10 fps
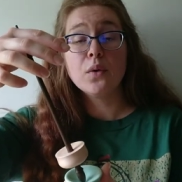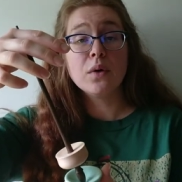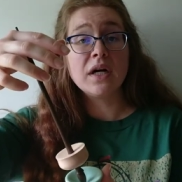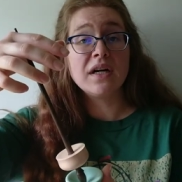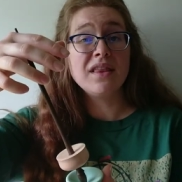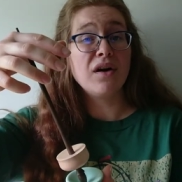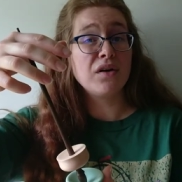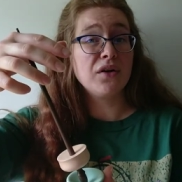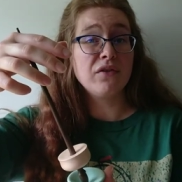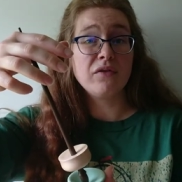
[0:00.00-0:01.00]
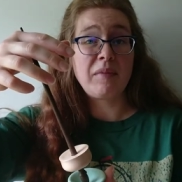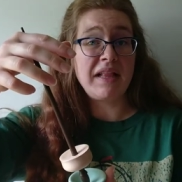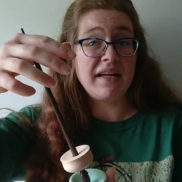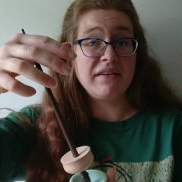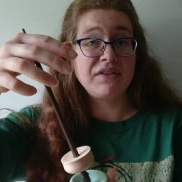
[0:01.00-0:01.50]
or longer over
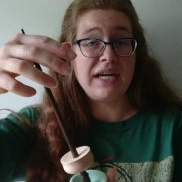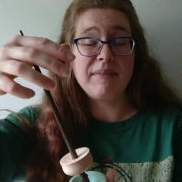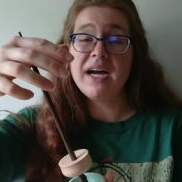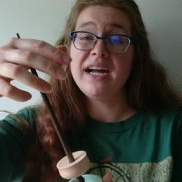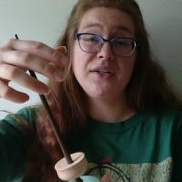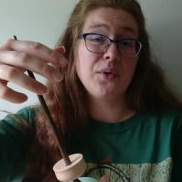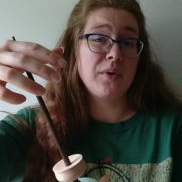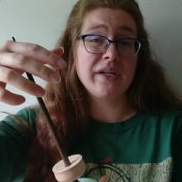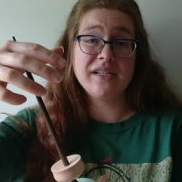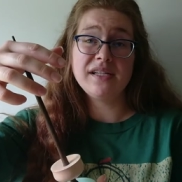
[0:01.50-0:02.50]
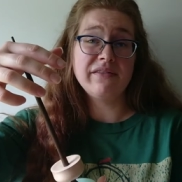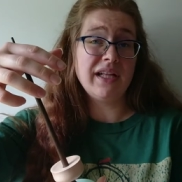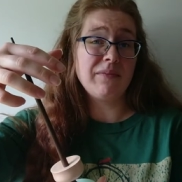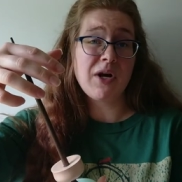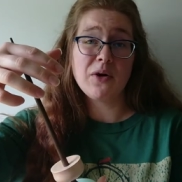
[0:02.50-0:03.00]
my lifetime. I don't want to
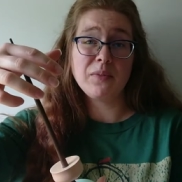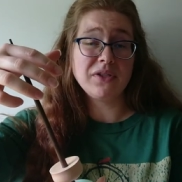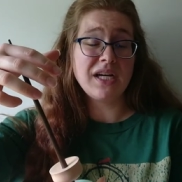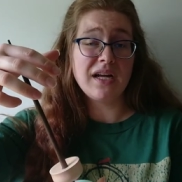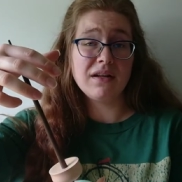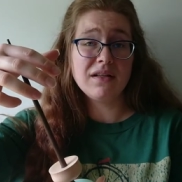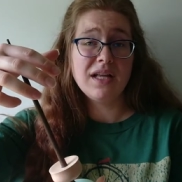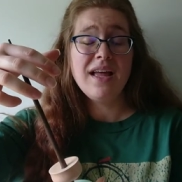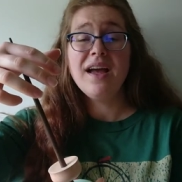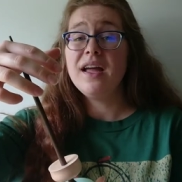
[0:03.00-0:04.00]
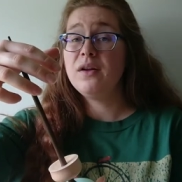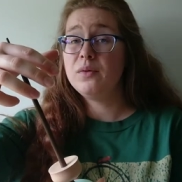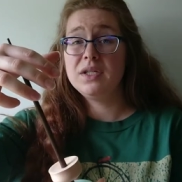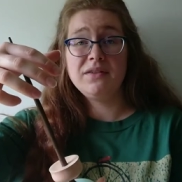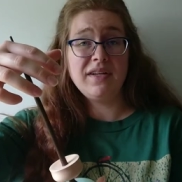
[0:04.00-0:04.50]
develop carpal tunnel. I don't
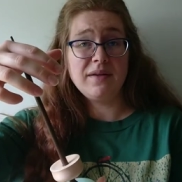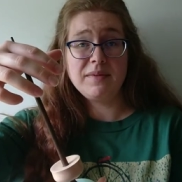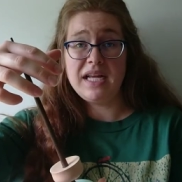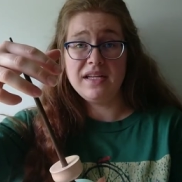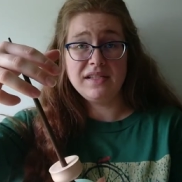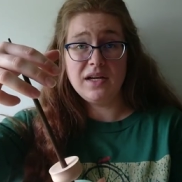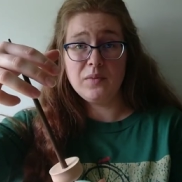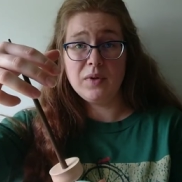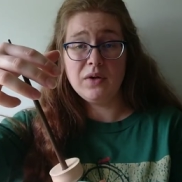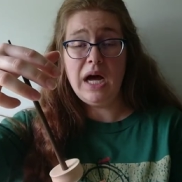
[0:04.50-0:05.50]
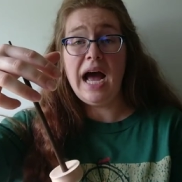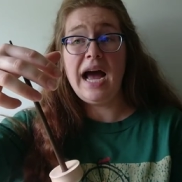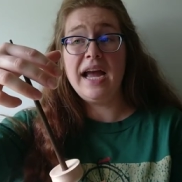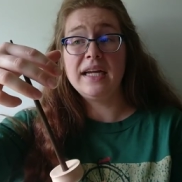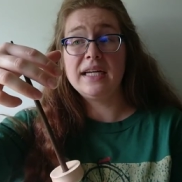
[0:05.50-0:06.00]
want to develop tennis elbow.
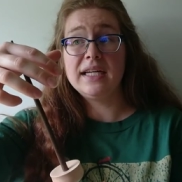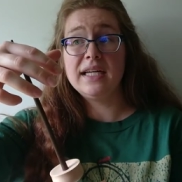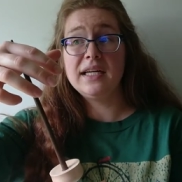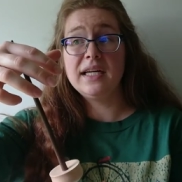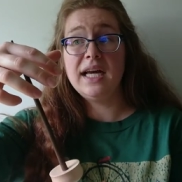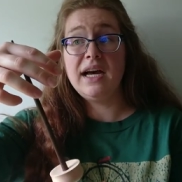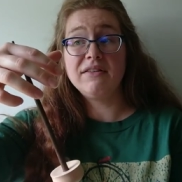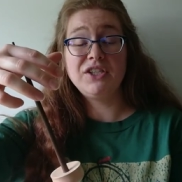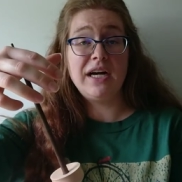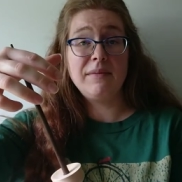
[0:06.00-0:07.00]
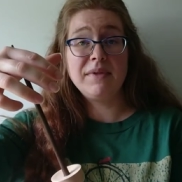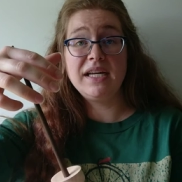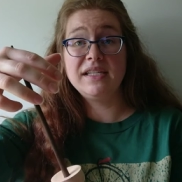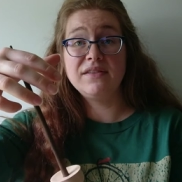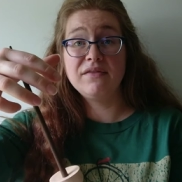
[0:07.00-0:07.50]
I have a job
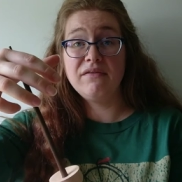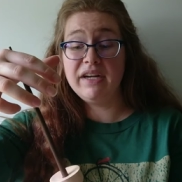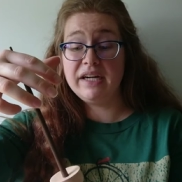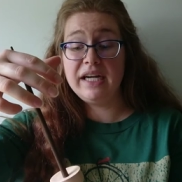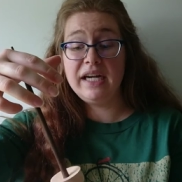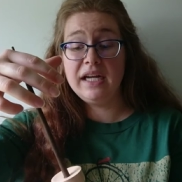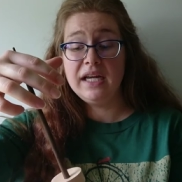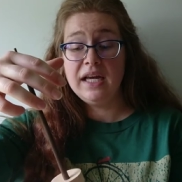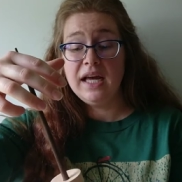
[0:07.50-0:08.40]
that is very